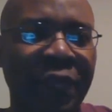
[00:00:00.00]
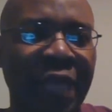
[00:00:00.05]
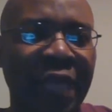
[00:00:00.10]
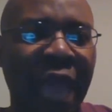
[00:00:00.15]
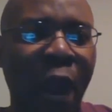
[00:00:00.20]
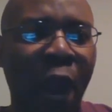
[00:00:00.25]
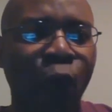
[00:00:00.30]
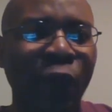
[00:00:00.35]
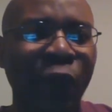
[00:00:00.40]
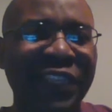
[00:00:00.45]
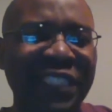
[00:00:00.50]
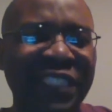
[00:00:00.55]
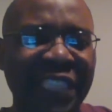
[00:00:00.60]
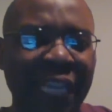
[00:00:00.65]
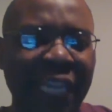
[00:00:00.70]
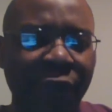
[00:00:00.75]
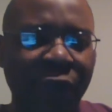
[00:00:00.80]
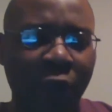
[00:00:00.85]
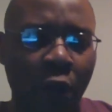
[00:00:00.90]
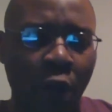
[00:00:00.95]
I
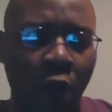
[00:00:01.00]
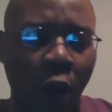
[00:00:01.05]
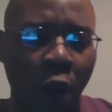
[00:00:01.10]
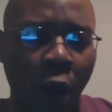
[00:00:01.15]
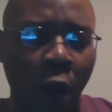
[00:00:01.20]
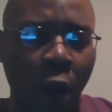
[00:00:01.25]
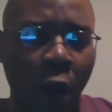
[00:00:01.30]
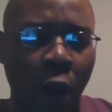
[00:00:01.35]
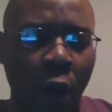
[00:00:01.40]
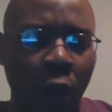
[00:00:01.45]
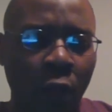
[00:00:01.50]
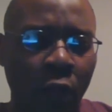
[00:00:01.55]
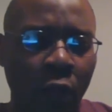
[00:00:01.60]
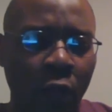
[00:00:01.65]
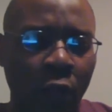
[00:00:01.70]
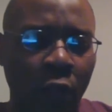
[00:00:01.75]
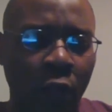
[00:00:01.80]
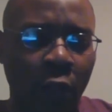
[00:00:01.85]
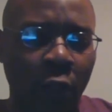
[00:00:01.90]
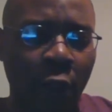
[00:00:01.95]
receive a call
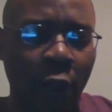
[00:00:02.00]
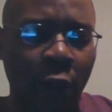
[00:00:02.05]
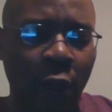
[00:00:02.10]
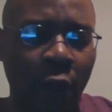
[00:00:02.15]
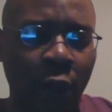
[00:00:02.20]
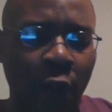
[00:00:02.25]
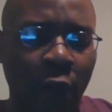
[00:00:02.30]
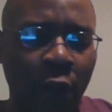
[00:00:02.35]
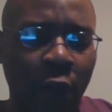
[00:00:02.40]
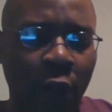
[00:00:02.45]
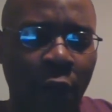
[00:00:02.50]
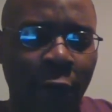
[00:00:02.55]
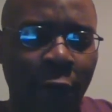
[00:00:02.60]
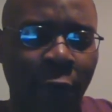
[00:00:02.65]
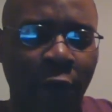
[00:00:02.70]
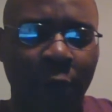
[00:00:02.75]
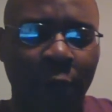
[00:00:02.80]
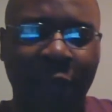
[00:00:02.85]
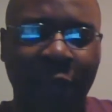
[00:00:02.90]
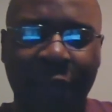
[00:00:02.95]

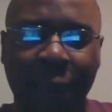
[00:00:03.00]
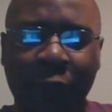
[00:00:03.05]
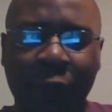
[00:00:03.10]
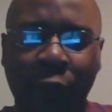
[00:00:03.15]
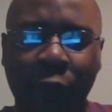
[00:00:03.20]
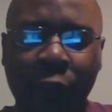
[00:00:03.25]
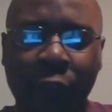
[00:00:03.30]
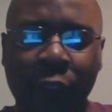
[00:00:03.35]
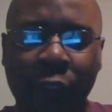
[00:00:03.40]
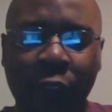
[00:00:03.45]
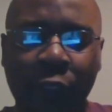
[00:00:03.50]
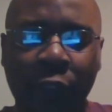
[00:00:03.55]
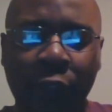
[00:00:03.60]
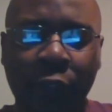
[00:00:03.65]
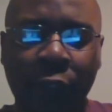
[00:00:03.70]
from that person